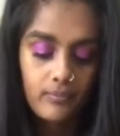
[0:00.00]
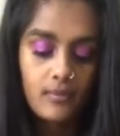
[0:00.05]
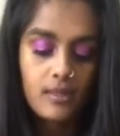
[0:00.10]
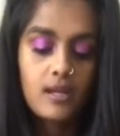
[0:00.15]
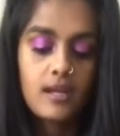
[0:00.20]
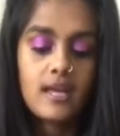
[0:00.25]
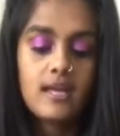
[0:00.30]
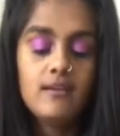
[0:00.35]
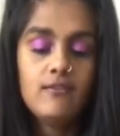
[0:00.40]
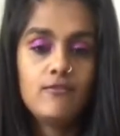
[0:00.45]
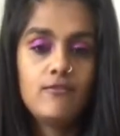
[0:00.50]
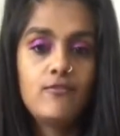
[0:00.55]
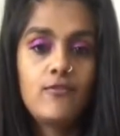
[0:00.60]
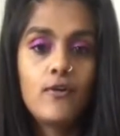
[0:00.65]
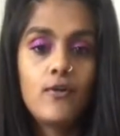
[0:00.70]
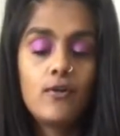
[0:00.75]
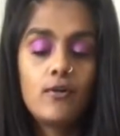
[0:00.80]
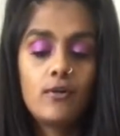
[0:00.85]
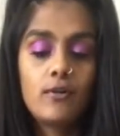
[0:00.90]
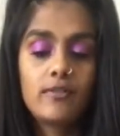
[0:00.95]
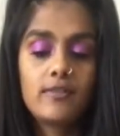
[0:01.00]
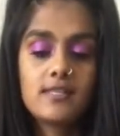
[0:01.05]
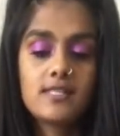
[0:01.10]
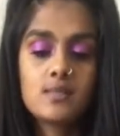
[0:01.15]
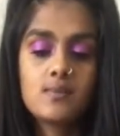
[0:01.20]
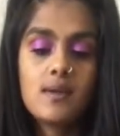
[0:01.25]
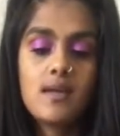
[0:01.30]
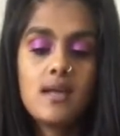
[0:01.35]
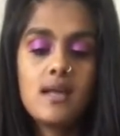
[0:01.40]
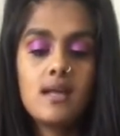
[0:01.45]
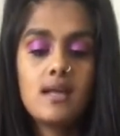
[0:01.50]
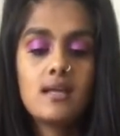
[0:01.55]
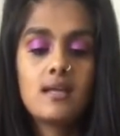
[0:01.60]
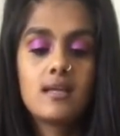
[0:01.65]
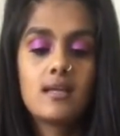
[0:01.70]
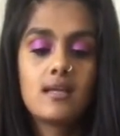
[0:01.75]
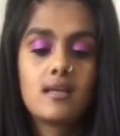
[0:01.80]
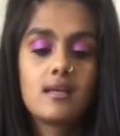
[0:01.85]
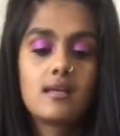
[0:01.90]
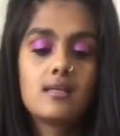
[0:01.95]
Okay, fold this way
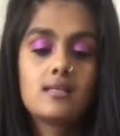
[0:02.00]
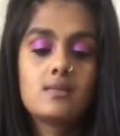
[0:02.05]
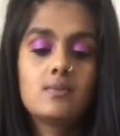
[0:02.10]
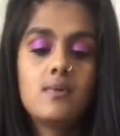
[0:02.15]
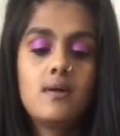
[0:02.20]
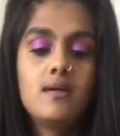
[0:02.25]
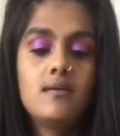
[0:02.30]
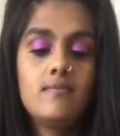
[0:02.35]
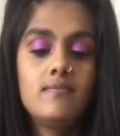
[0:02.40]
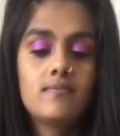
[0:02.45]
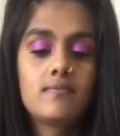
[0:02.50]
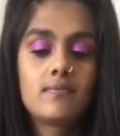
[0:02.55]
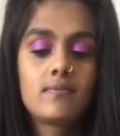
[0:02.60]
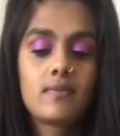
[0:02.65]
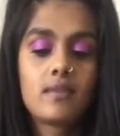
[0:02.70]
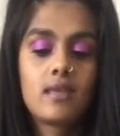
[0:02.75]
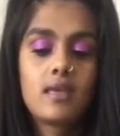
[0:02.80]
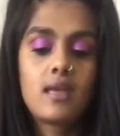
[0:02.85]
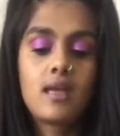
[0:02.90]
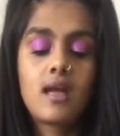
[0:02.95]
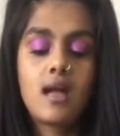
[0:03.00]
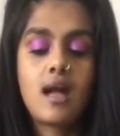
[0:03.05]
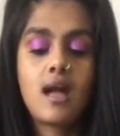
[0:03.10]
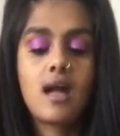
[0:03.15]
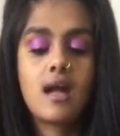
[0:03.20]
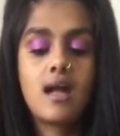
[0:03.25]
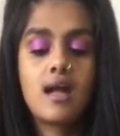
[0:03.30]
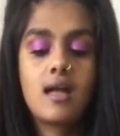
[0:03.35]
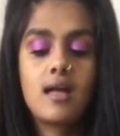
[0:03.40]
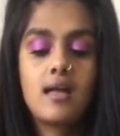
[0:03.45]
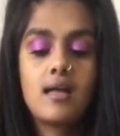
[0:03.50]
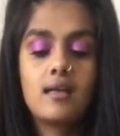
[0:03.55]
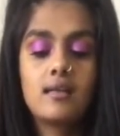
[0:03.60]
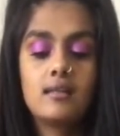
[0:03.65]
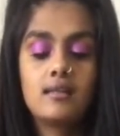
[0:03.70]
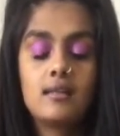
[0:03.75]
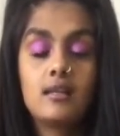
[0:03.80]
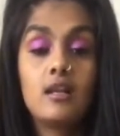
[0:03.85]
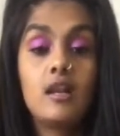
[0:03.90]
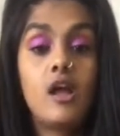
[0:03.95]
as well.
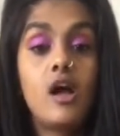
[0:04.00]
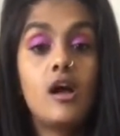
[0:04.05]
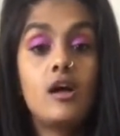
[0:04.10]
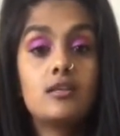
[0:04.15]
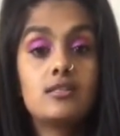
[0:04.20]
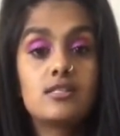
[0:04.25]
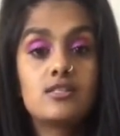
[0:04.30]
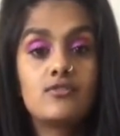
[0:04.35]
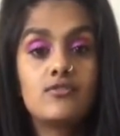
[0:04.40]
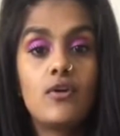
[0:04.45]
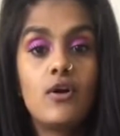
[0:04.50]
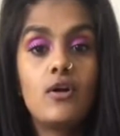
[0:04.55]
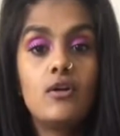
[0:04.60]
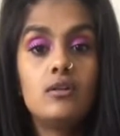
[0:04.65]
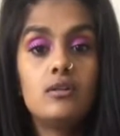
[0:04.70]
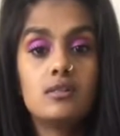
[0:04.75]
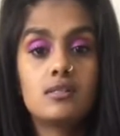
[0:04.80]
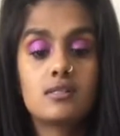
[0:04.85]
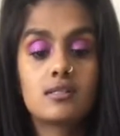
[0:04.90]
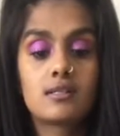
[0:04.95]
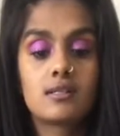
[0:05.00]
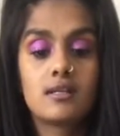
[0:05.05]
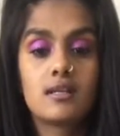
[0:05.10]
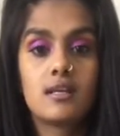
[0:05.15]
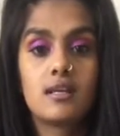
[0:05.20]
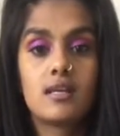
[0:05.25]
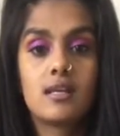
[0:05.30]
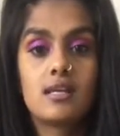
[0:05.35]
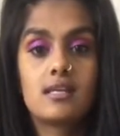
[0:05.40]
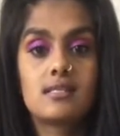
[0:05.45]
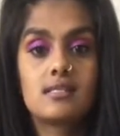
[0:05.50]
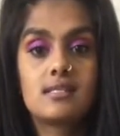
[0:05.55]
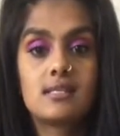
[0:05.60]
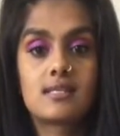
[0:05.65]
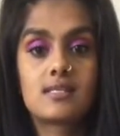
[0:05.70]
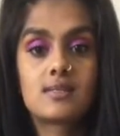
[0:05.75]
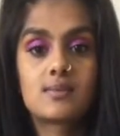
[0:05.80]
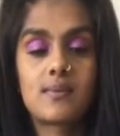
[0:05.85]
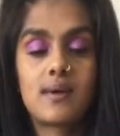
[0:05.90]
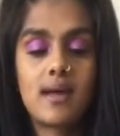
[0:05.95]
And the last fold is
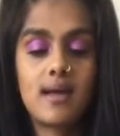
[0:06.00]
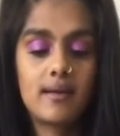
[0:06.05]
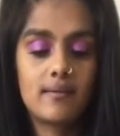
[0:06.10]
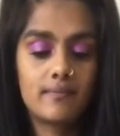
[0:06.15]
this way.